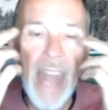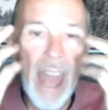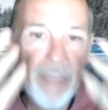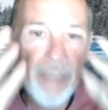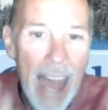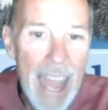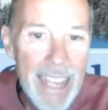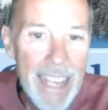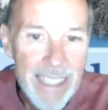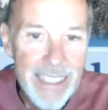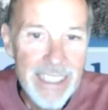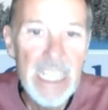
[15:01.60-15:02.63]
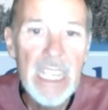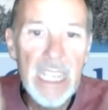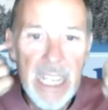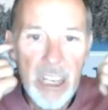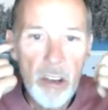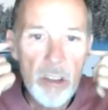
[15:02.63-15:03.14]
have eyes to see
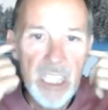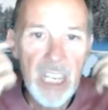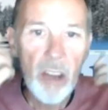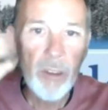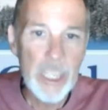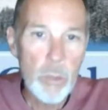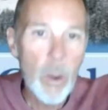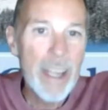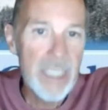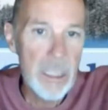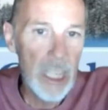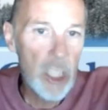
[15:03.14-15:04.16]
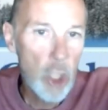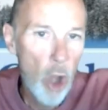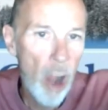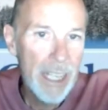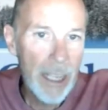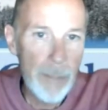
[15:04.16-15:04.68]
and ears to hear. That's why he's
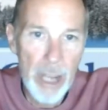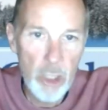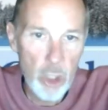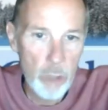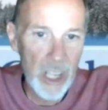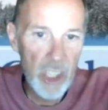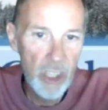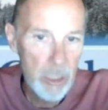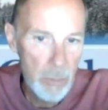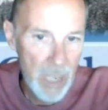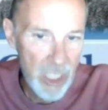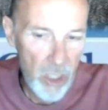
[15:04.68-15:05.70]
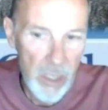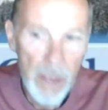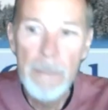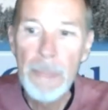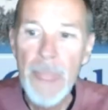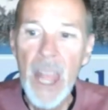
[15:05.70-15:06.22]
talking about so much in this message,
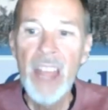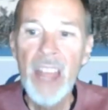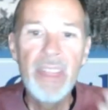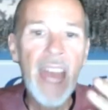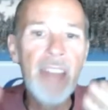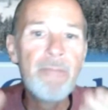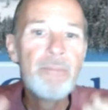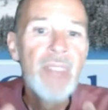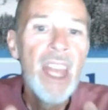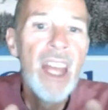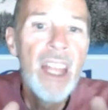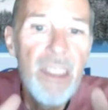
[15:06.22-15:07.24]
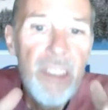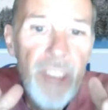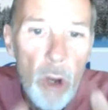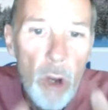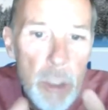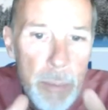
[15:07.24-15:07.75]
that
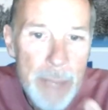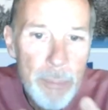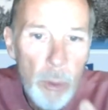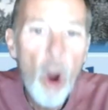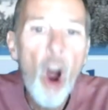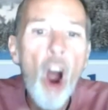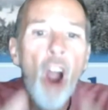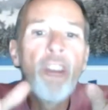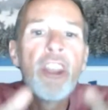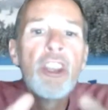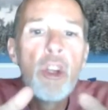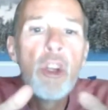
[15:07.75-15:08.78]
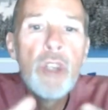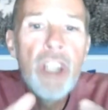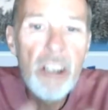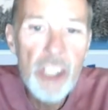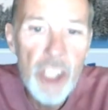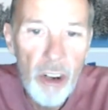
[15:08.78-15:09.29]
those people are the new
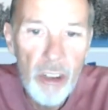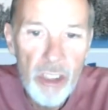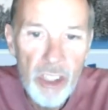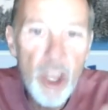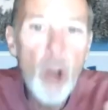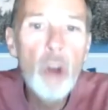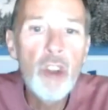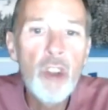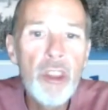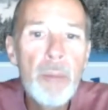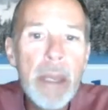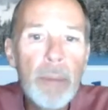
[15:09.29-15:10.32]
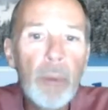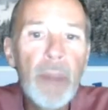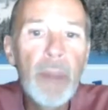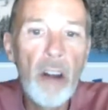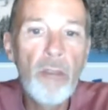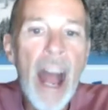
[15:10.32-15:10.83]
young church. Those are the people
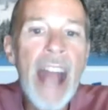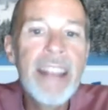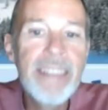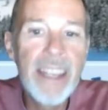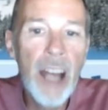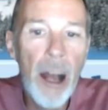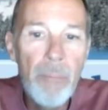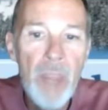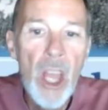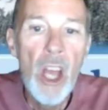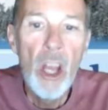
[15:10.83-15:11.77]
that are rising up.